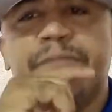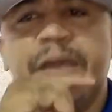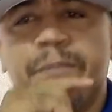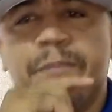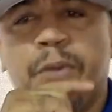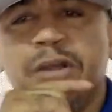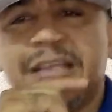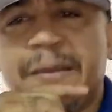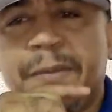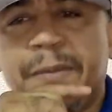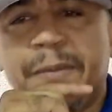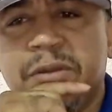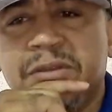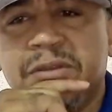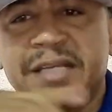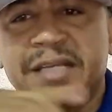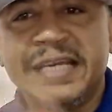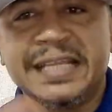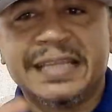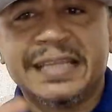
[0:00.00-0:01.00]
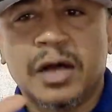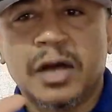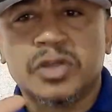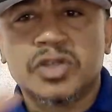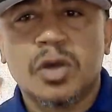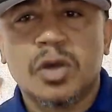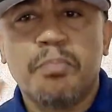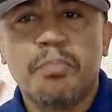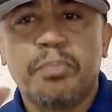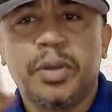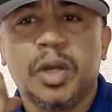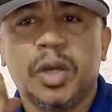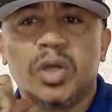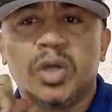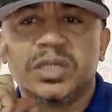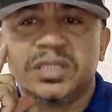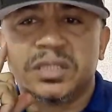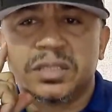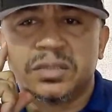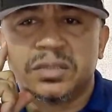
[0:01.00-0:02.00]
bought about 3,000
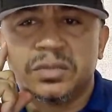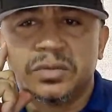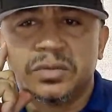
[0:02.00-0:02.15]
plus